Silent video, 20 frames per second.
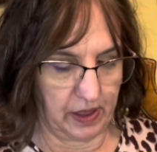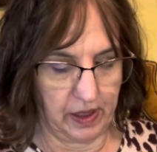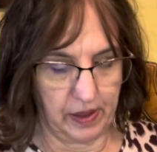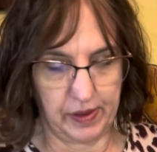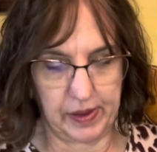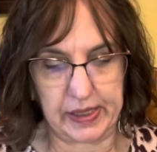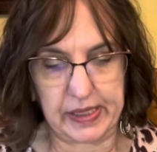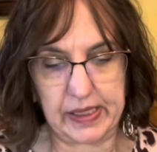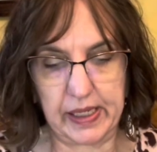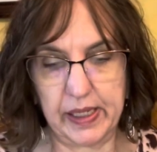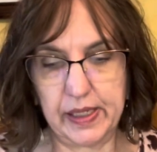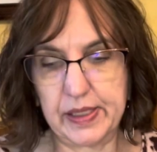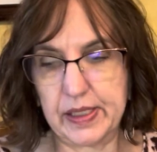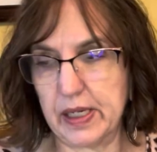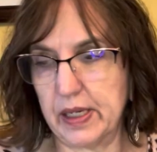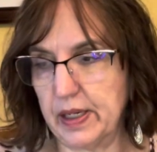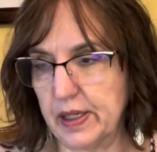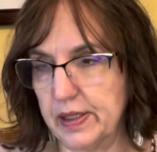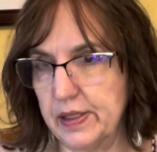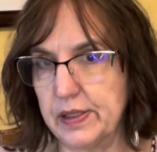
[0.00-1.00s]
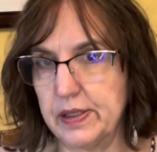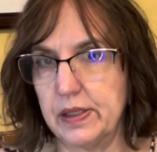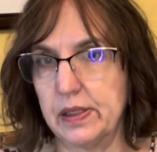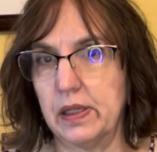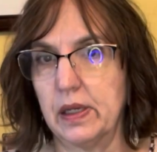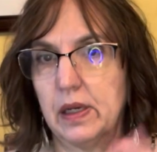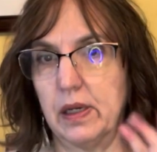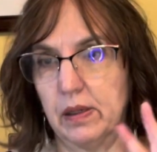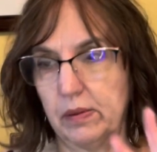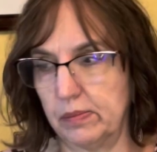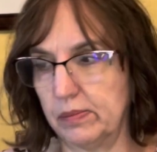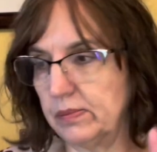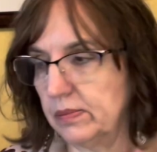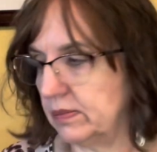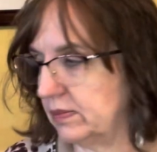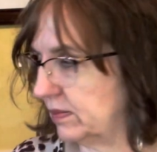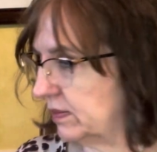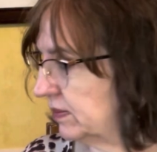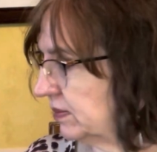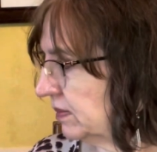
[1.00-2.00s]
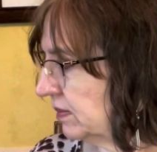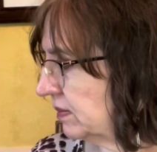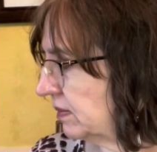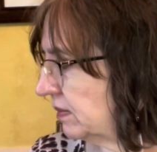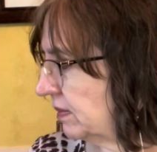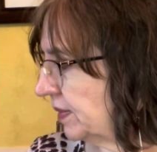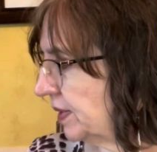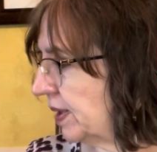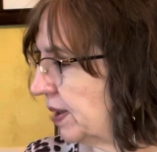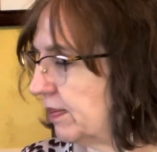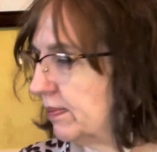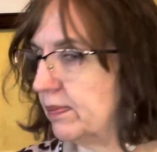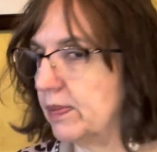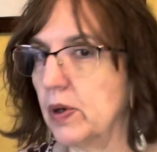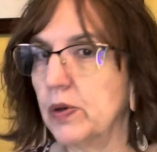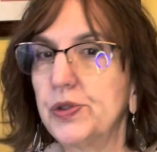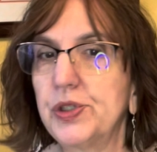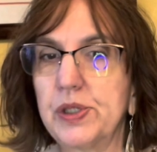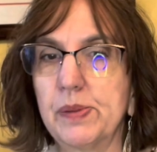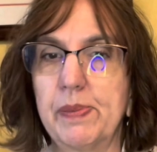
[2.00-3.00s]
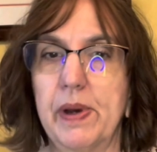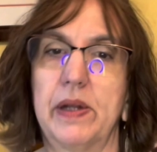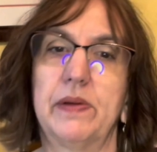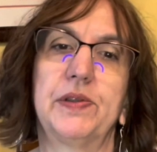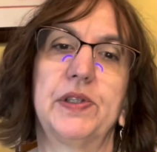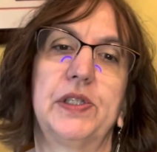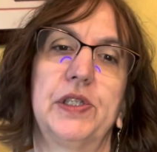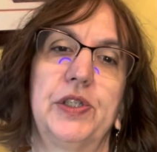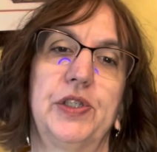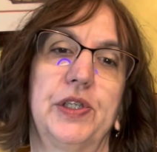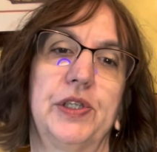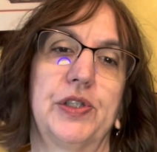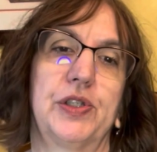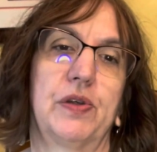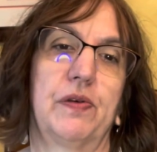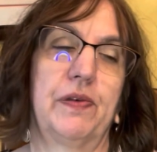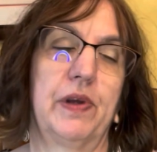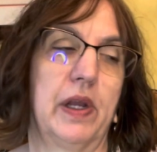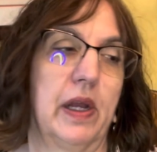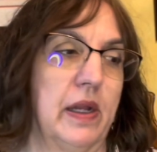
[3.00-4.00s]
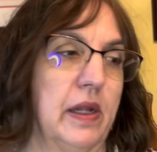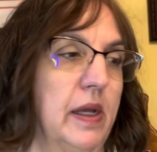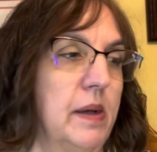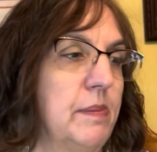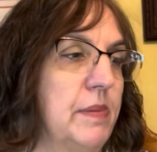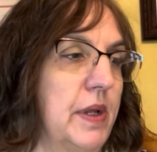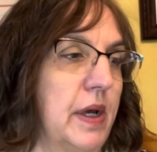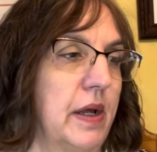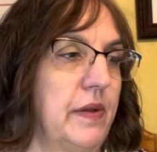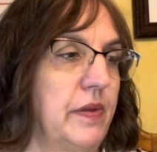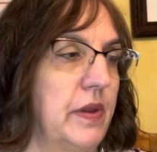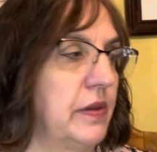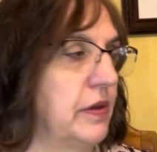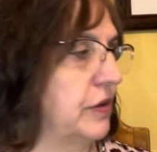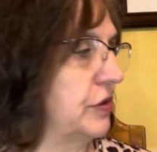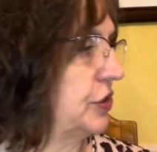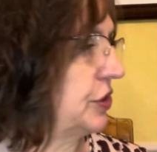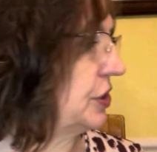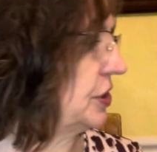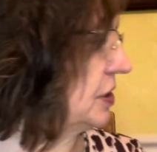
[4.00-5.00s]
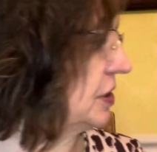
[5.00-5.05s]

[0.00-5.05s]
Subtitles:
The Santa is the most amount of stitching, so if I get him done, then there's just